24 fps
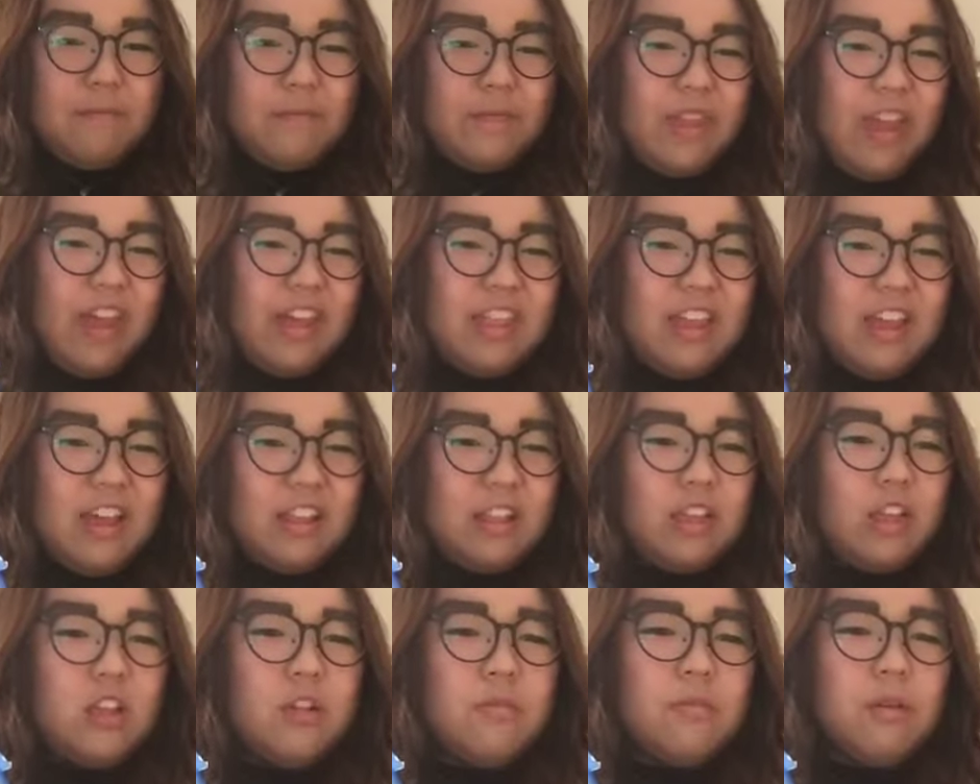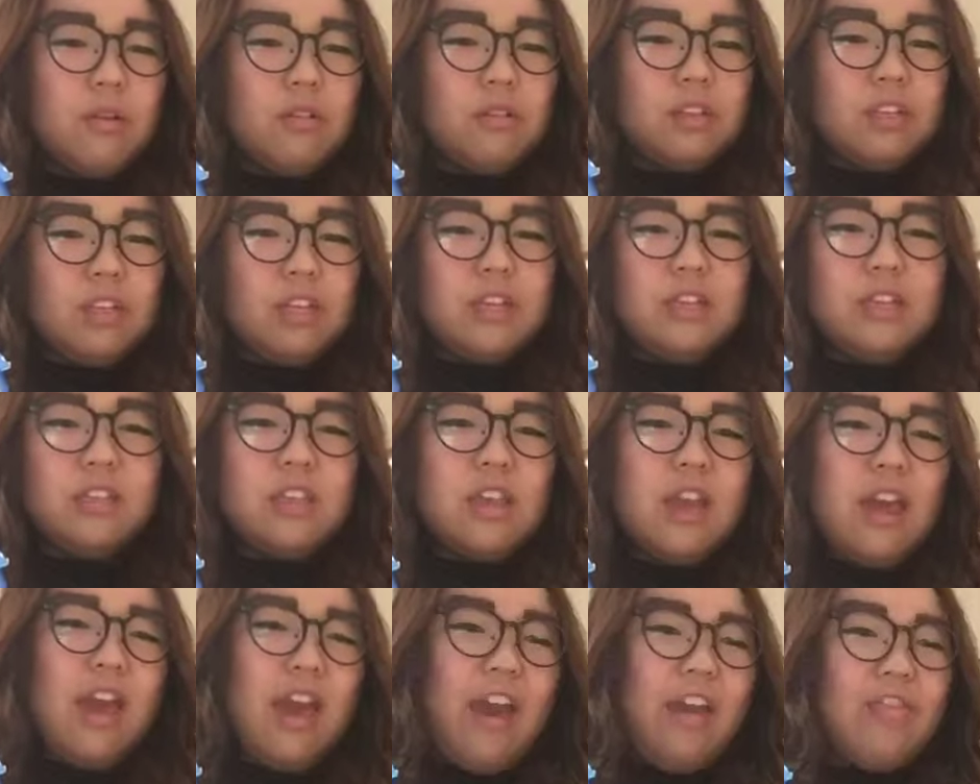And then a little bit of these.
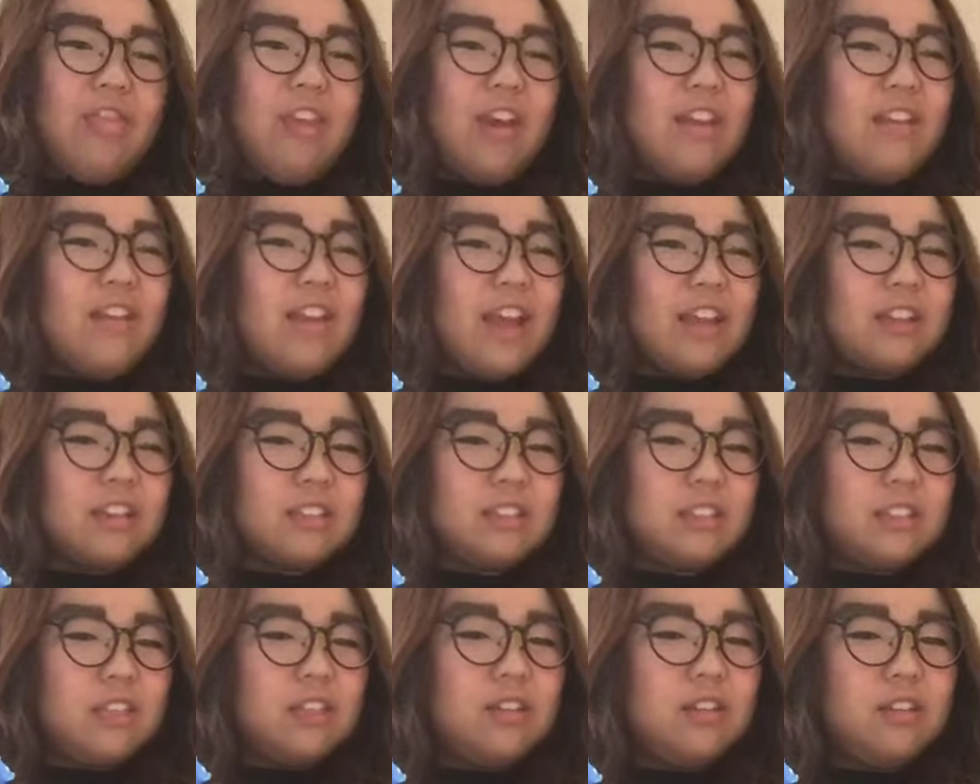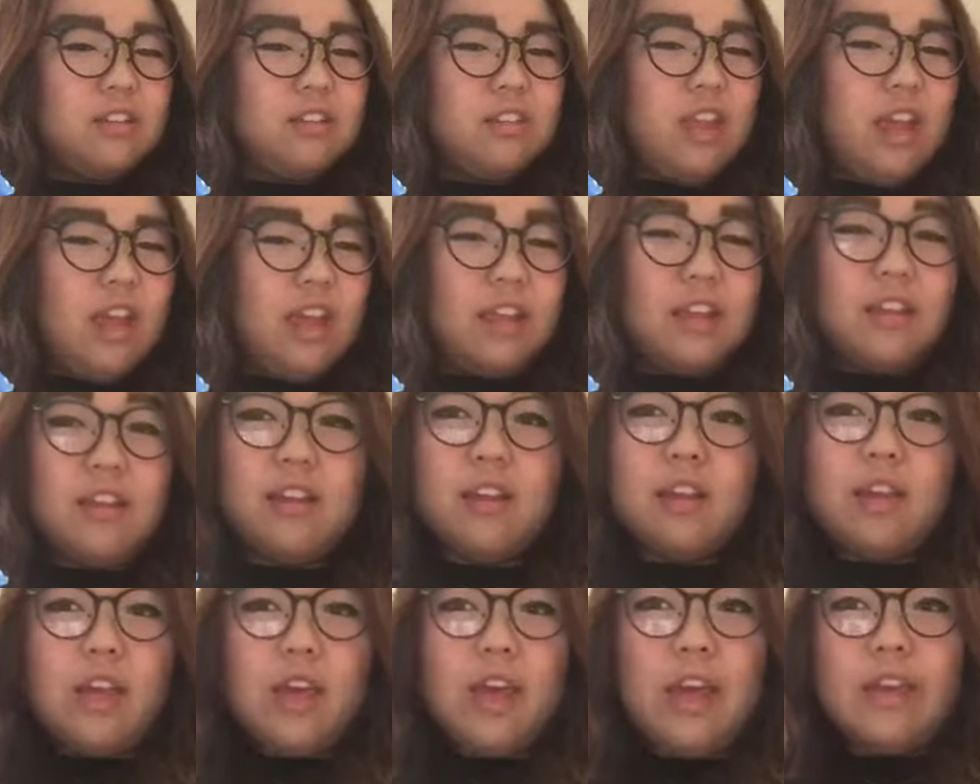And then next thing
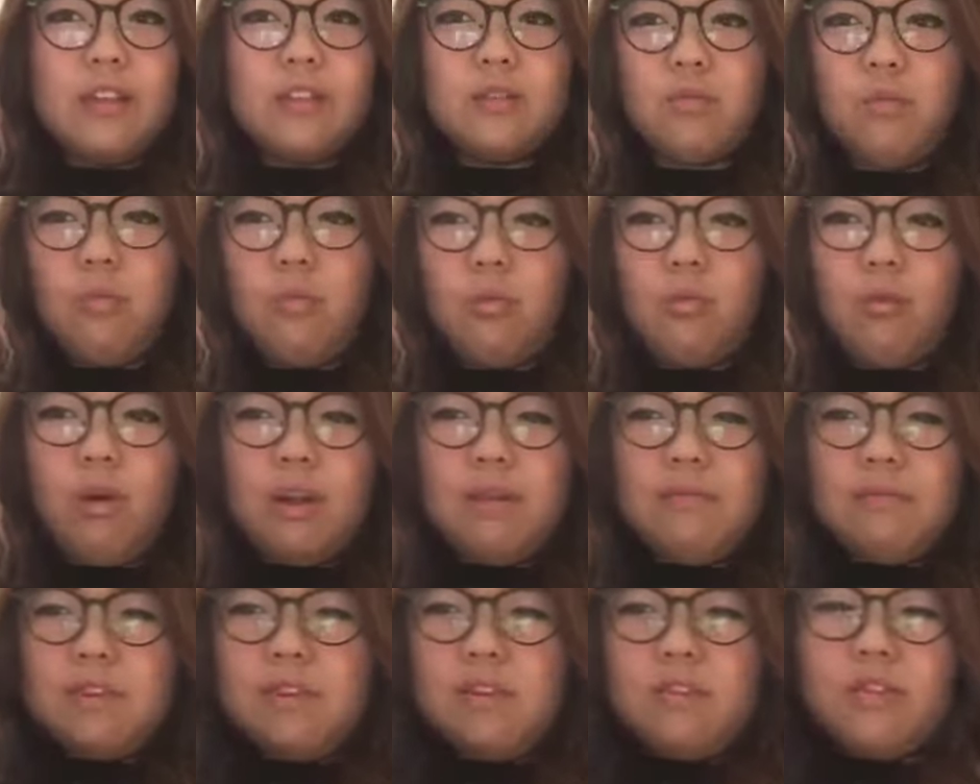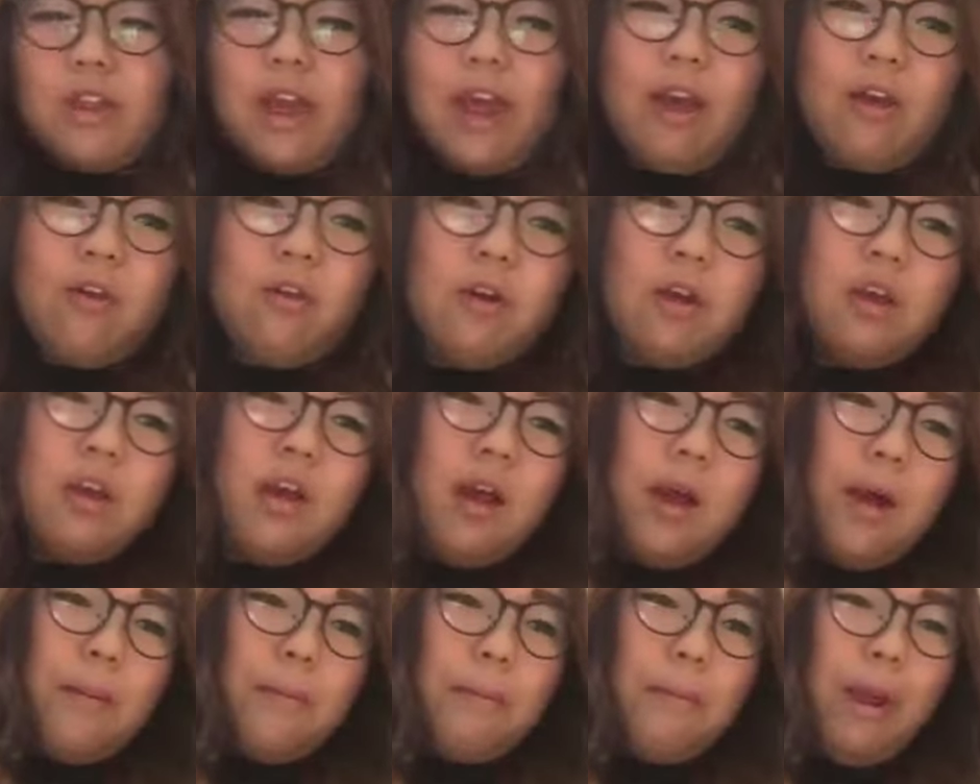is of you now.
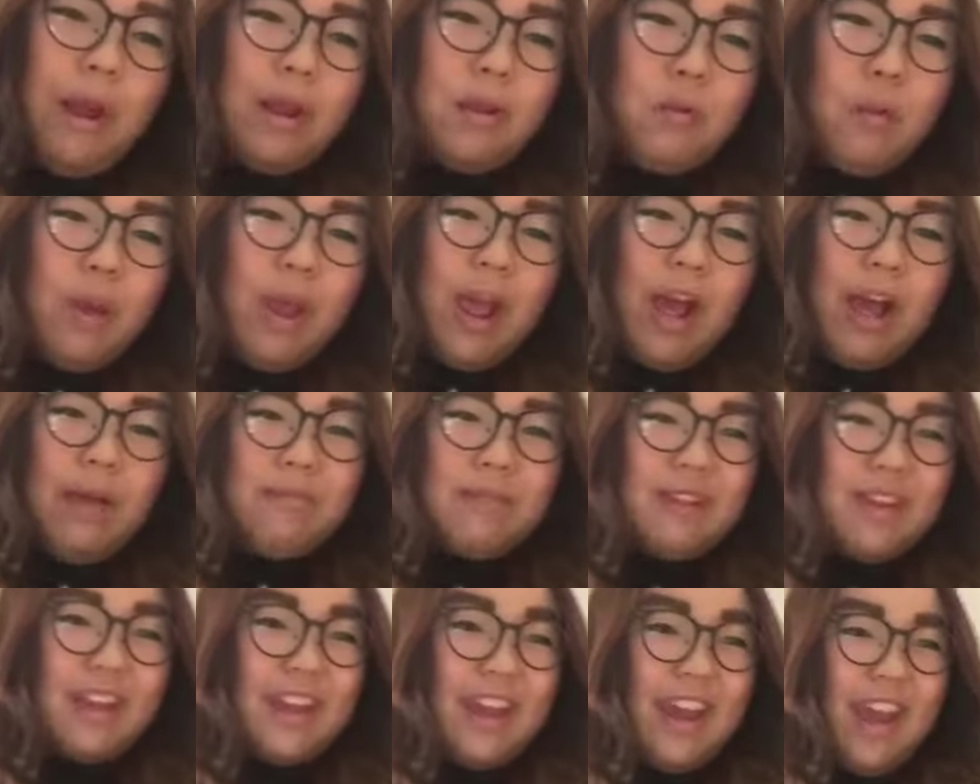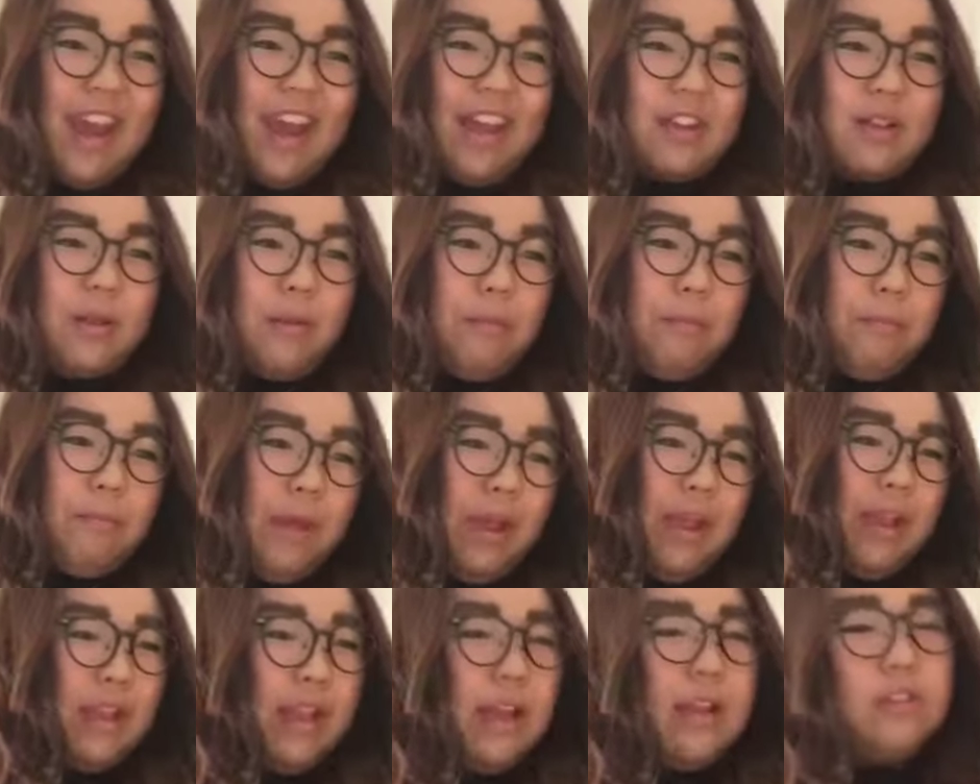By the way, I'm gonna add
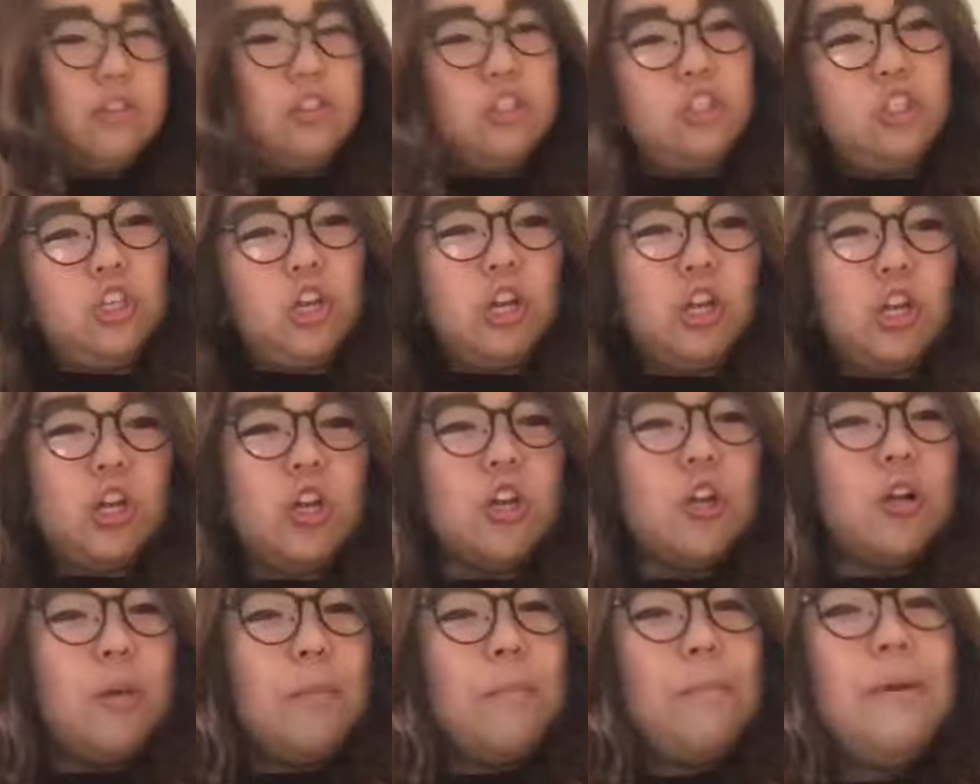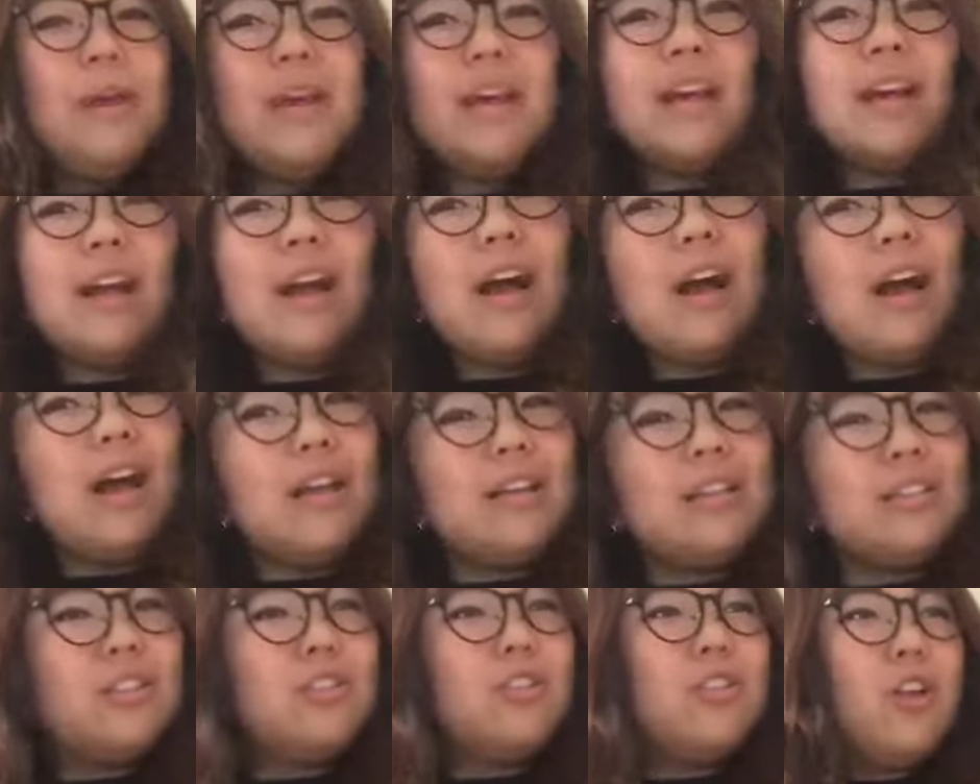bit of sugar
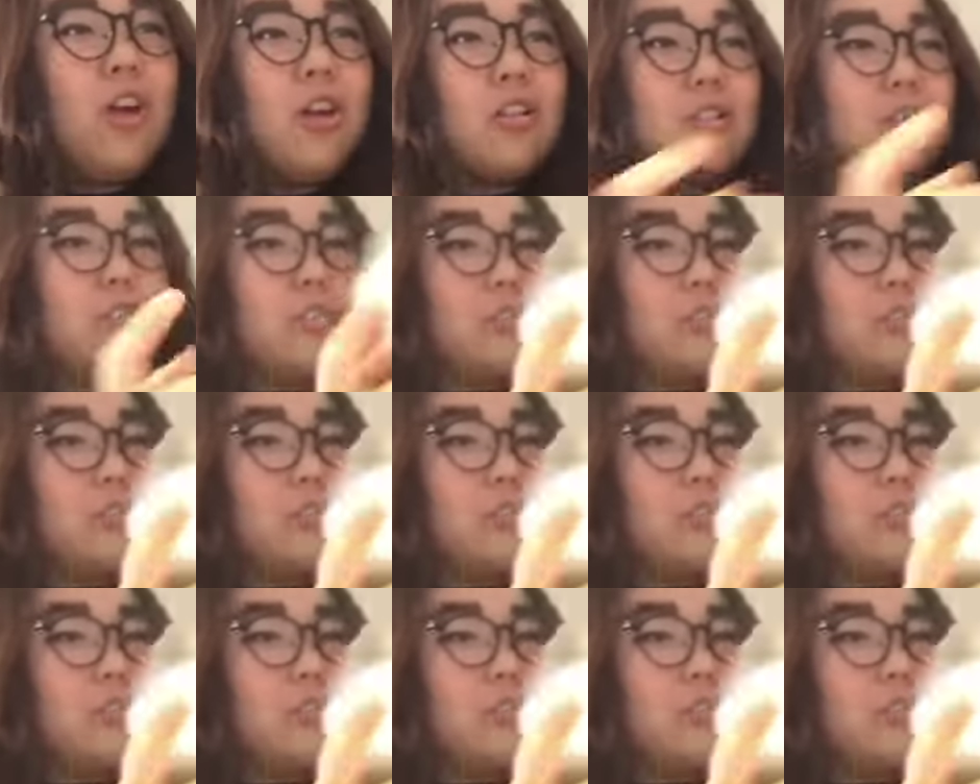because not